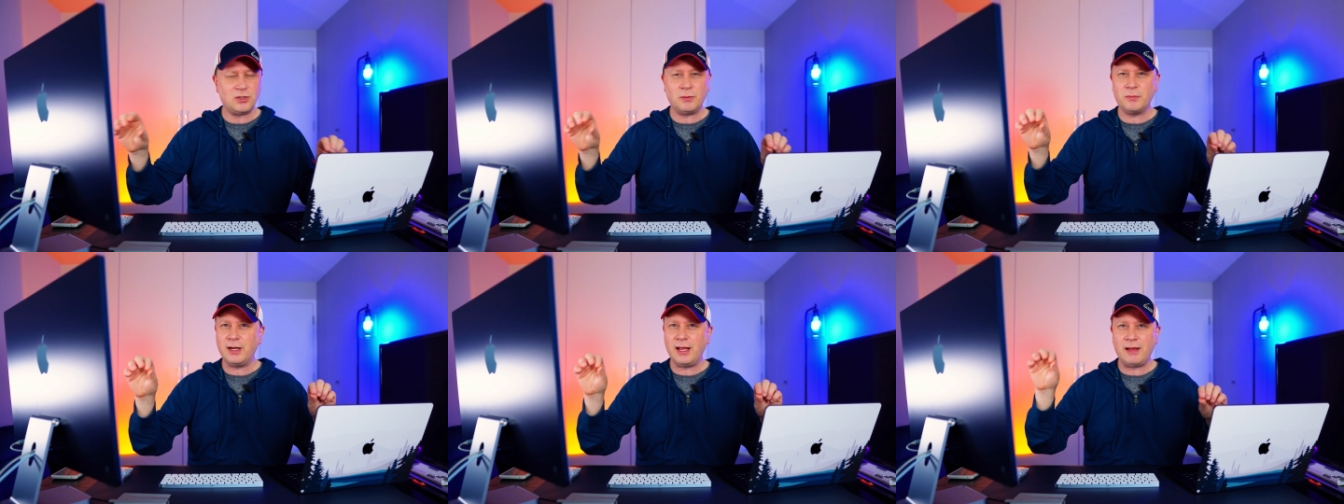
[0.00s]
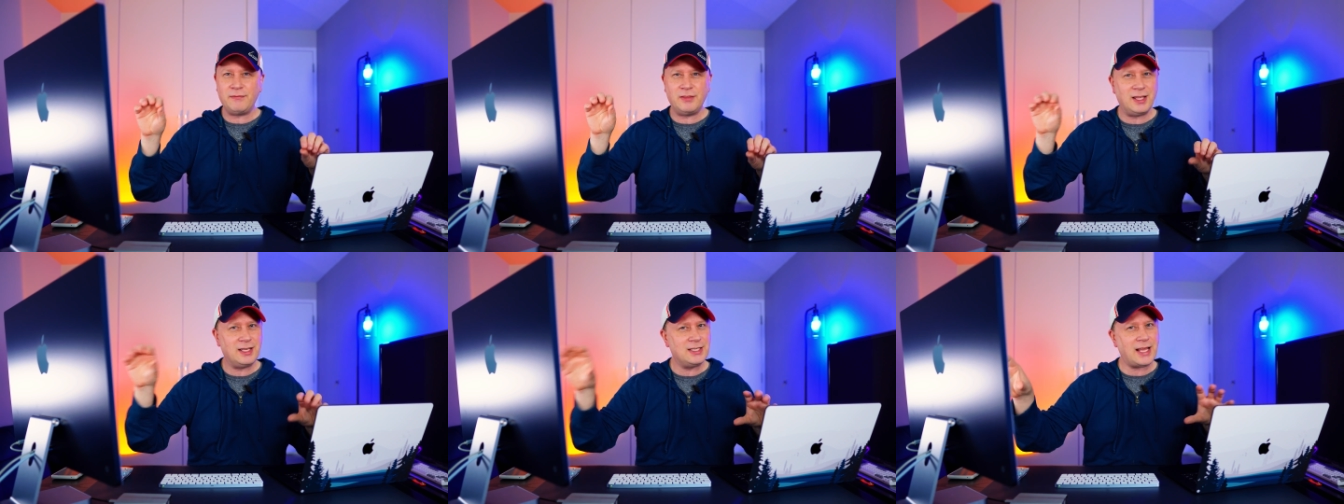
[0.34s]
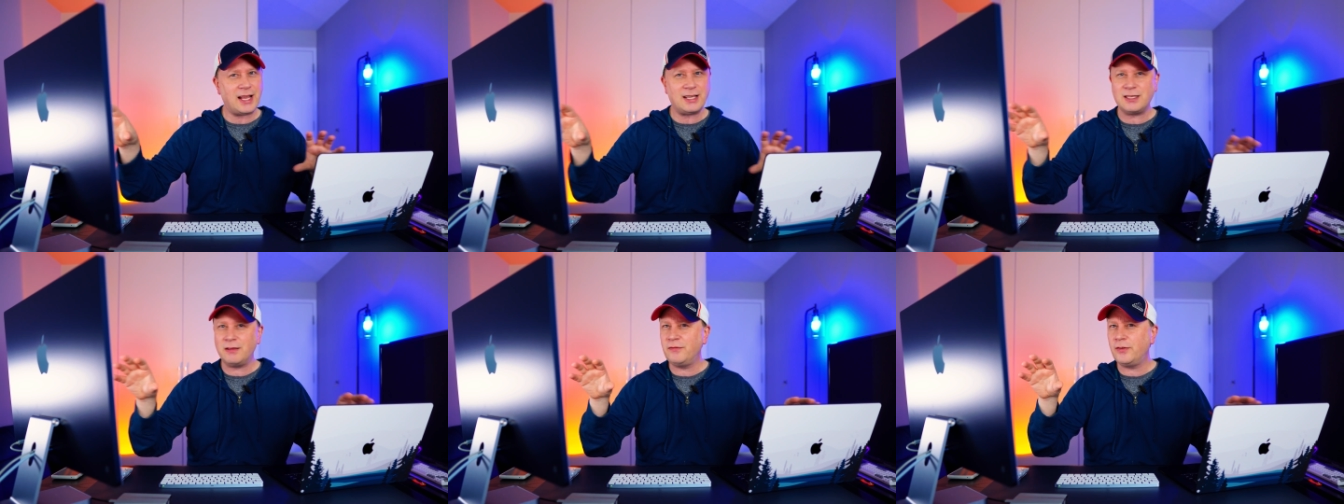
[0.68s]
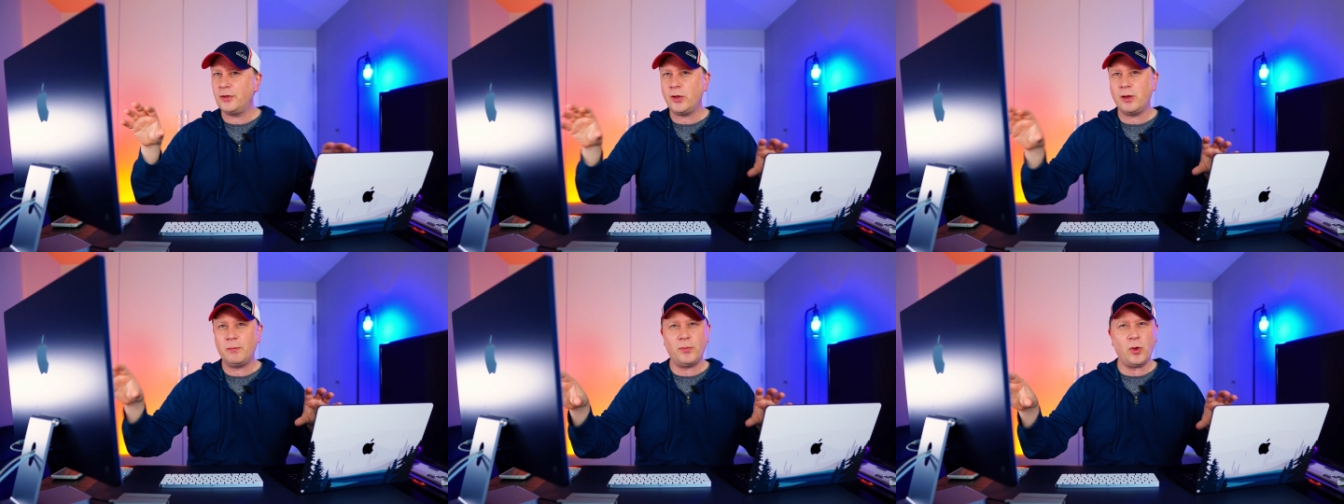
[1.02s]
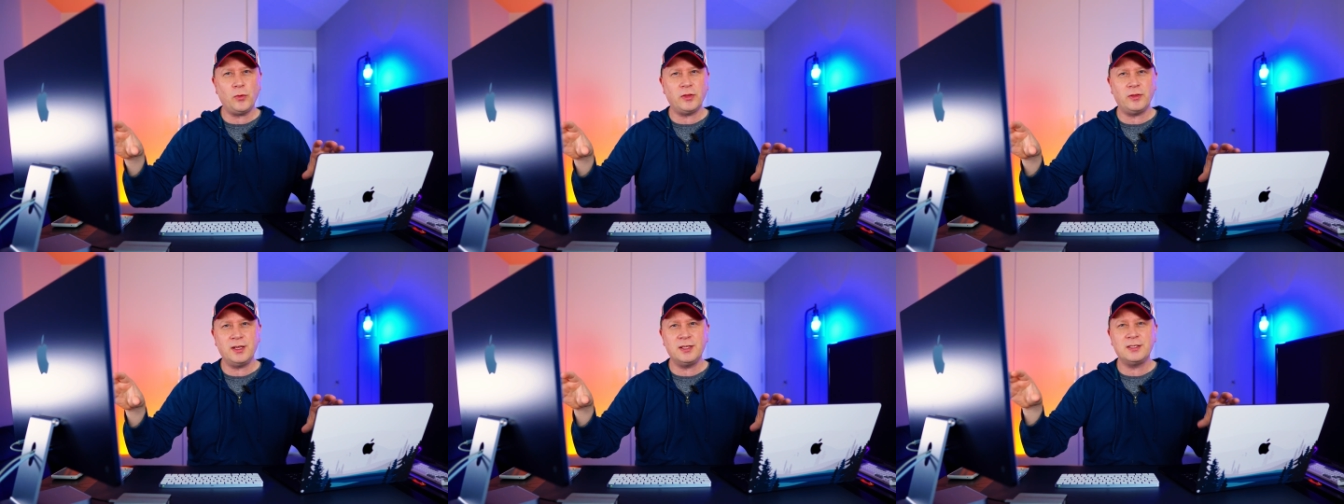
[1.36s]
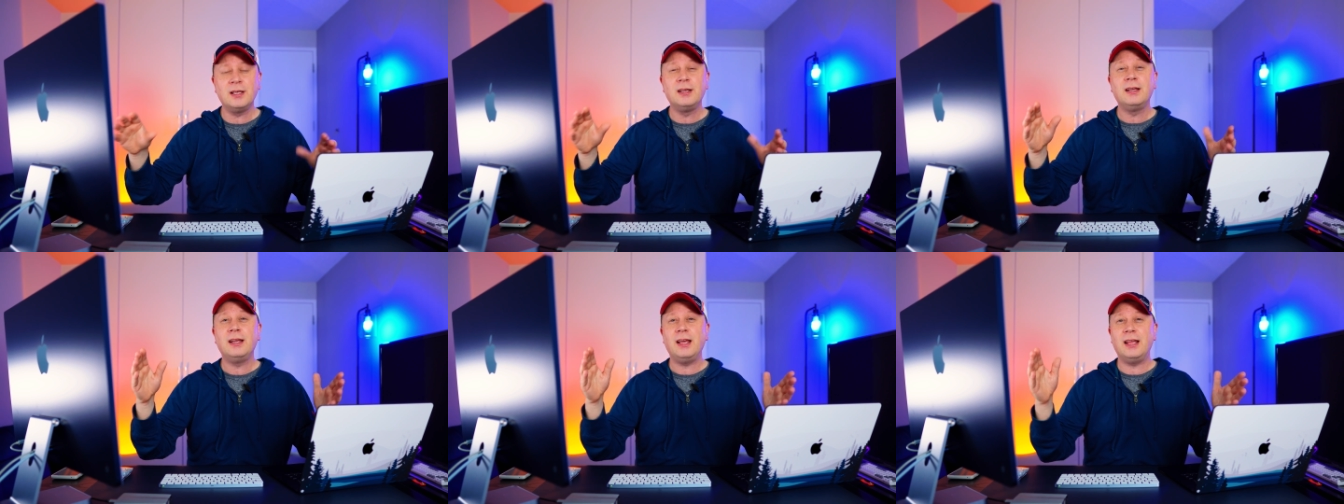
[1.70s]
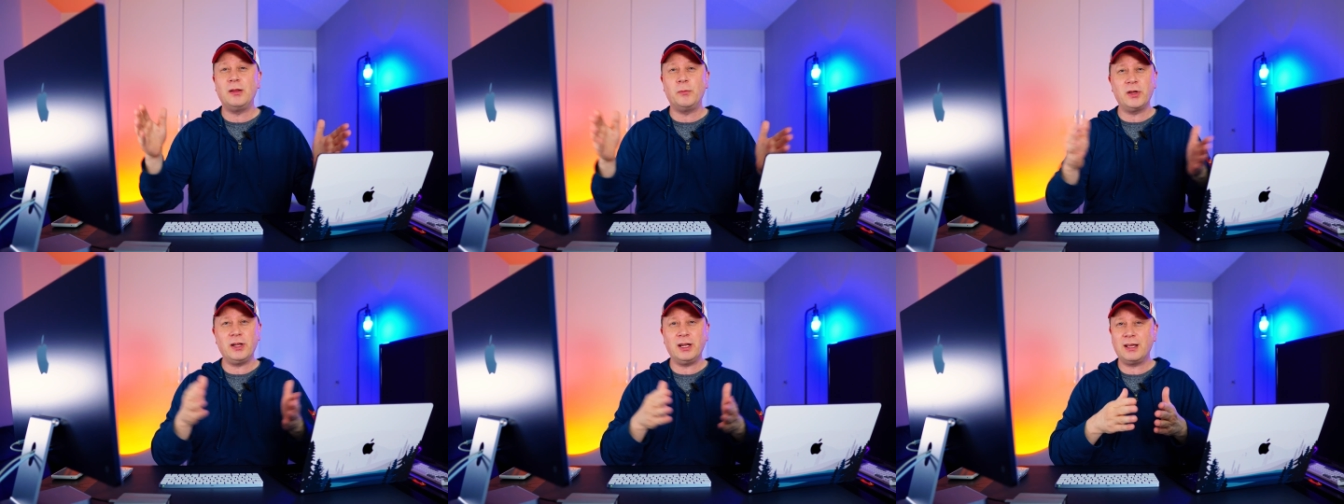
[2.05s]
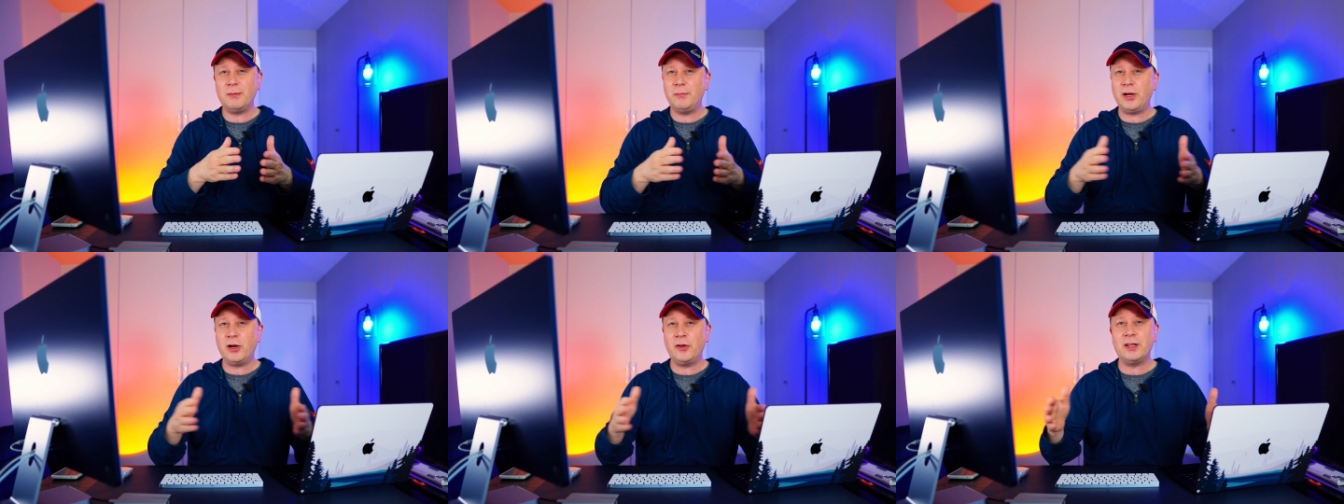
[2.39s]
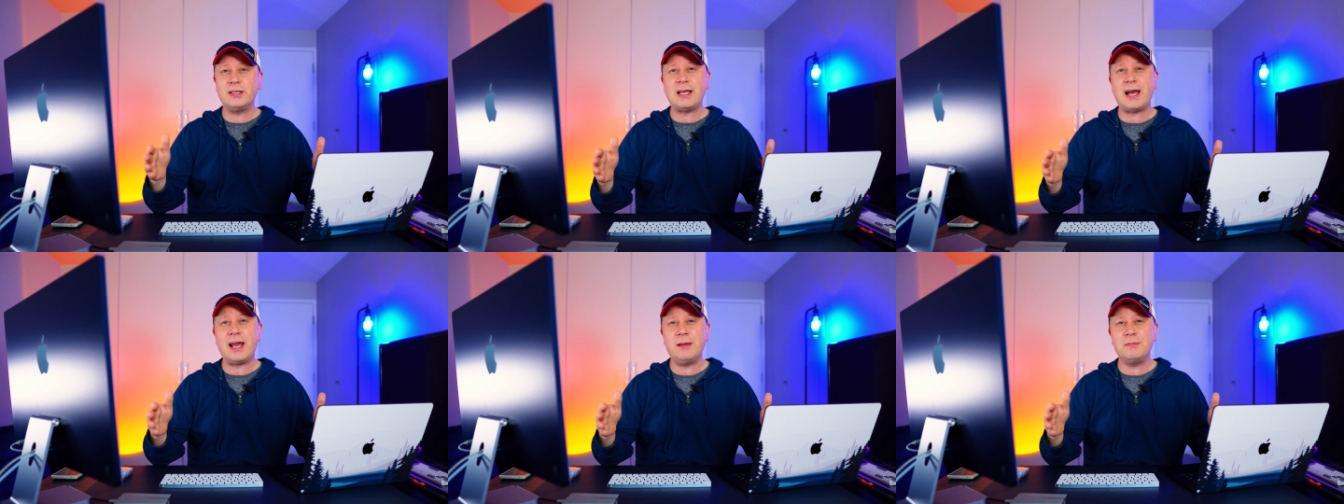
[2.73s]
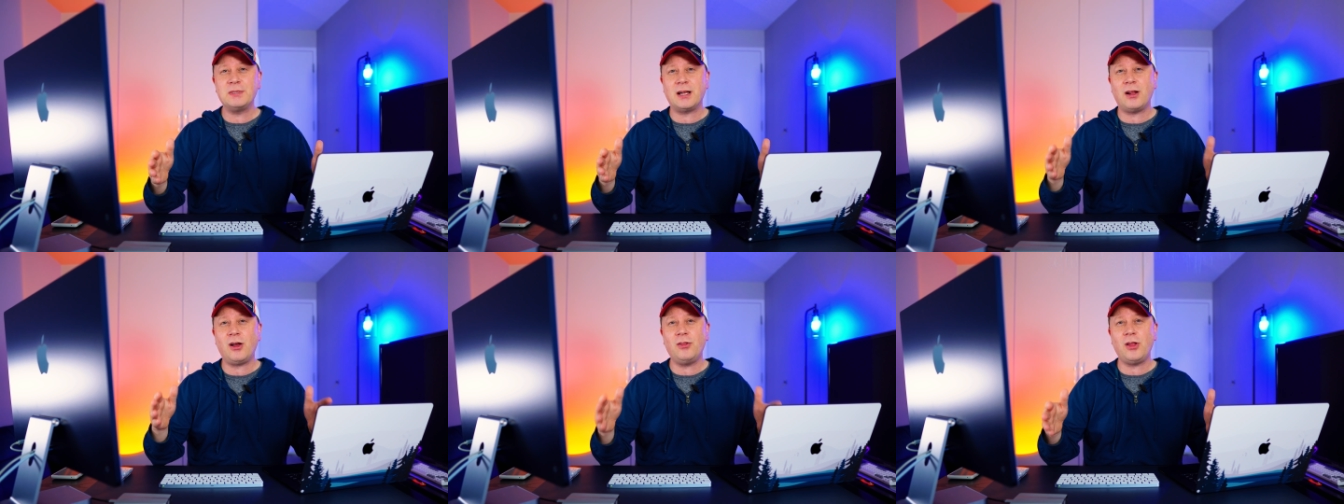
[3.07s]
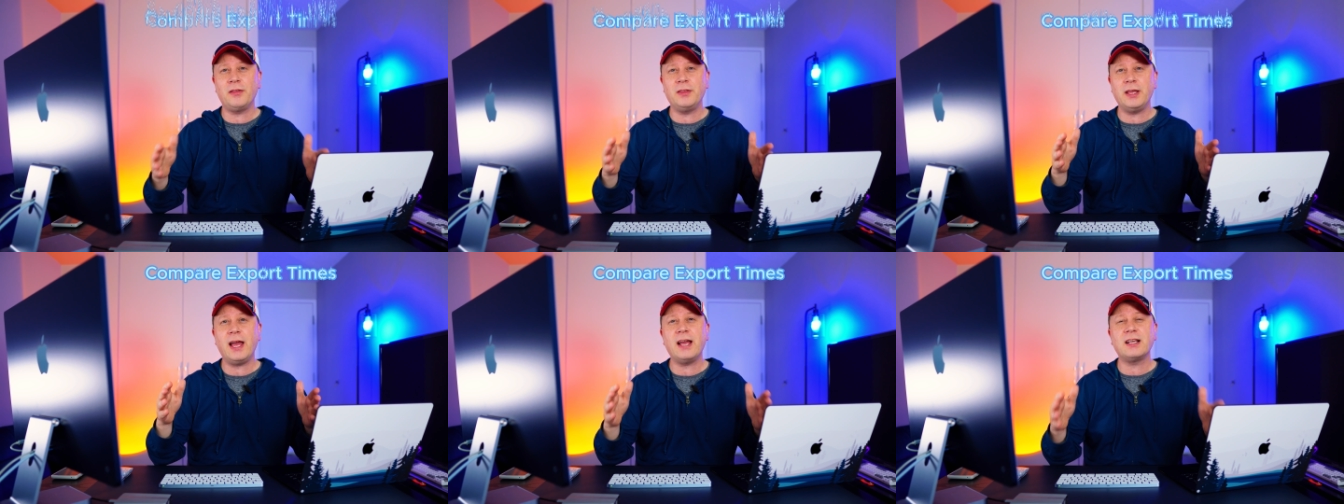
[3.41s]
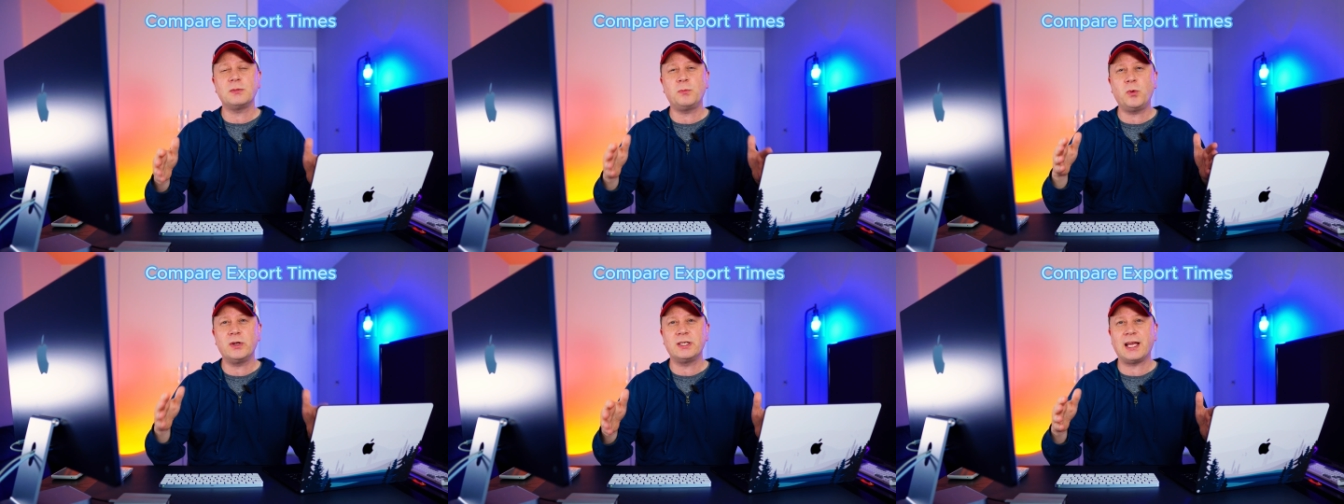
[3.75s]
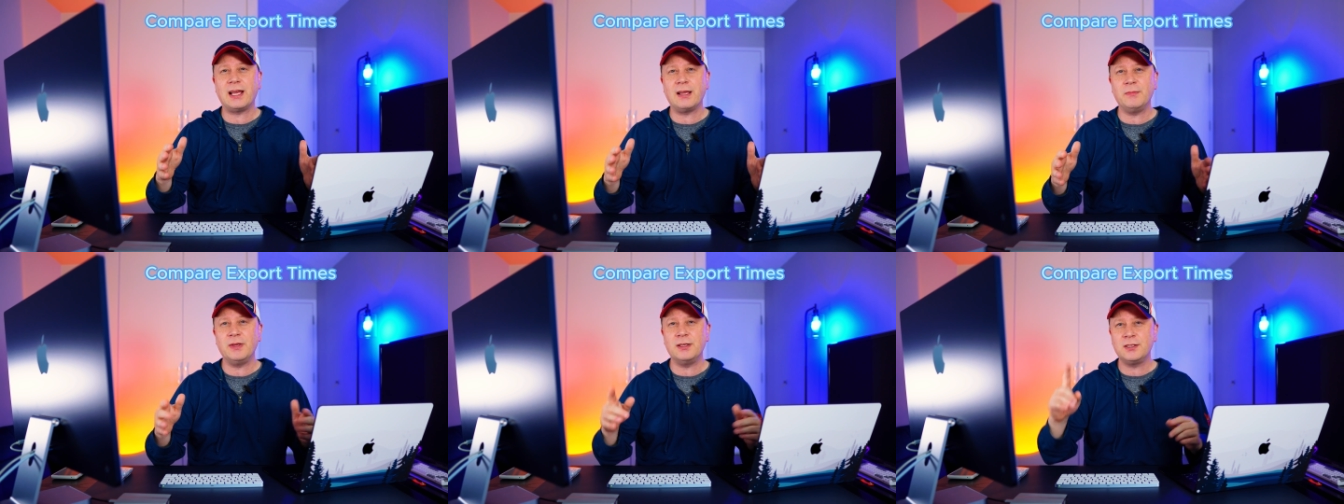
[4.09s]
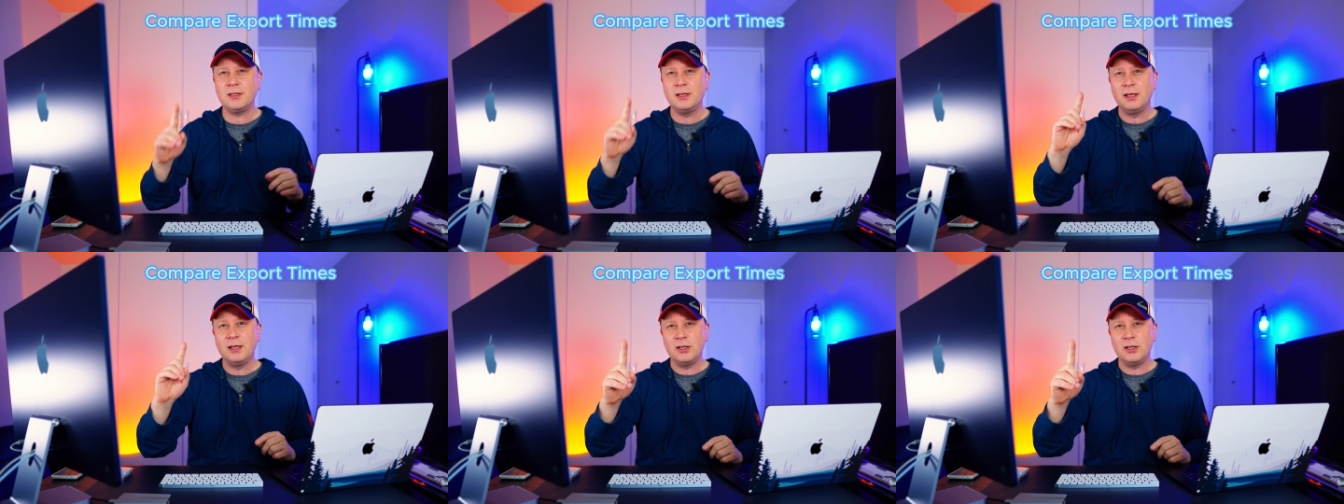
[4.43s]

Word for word: So I'm going to have the exact same video on both of these, and then we're going to compare the times on how long the export time is.